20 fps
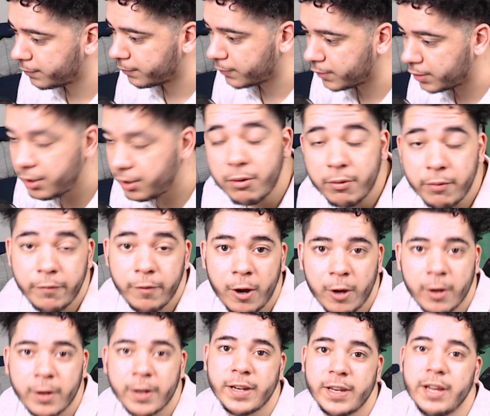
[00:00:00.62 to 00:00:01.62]
you've
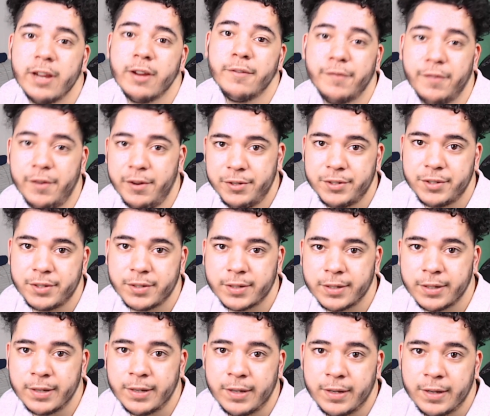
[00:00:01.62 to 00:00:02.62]
heard it here first.
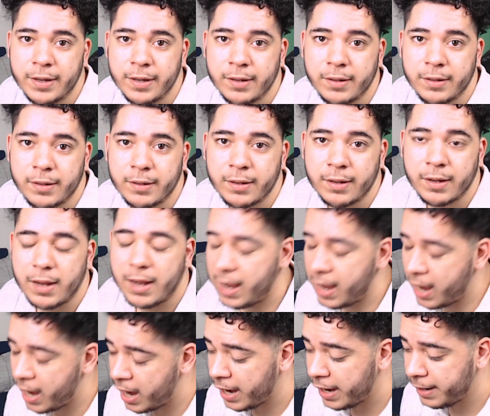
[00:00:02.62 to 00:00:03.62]

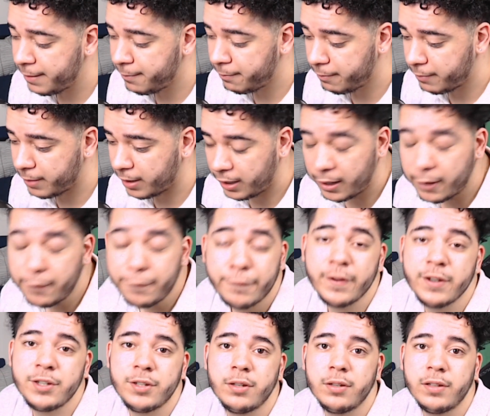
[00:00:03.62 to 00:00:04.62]
I'm
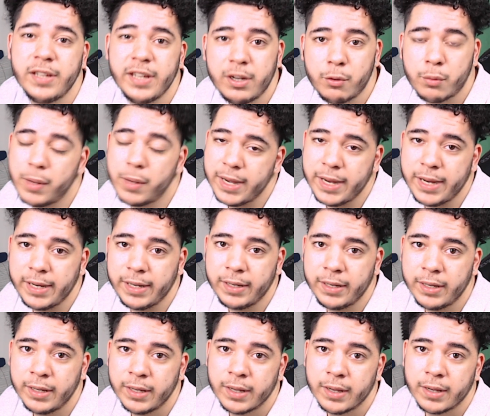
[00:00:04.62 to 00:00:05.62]
officially
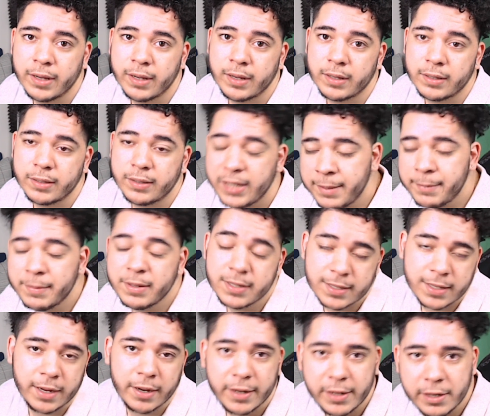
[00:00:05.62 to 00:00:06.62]
quitting Demon
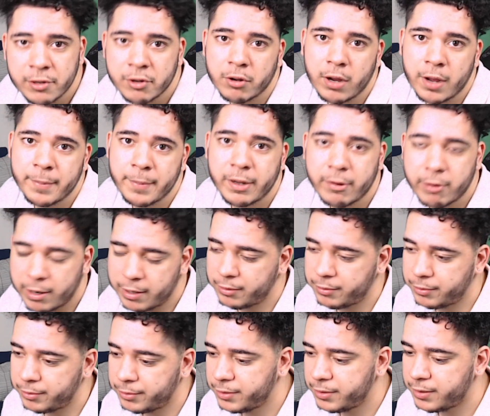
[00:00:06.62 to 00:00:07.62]
Slayer Hinokami
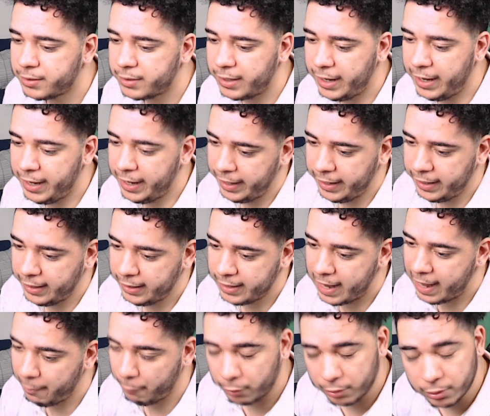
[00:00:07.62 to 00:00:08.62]
Chronicles, and
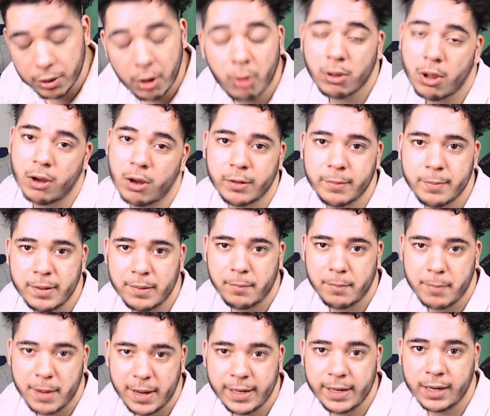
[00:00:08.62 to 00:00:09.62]
I will no longer be
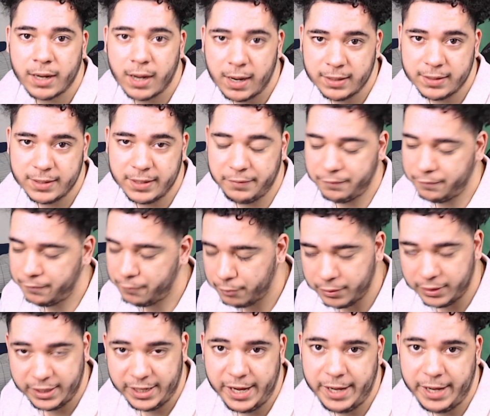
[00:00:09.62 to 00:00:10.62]
making content for the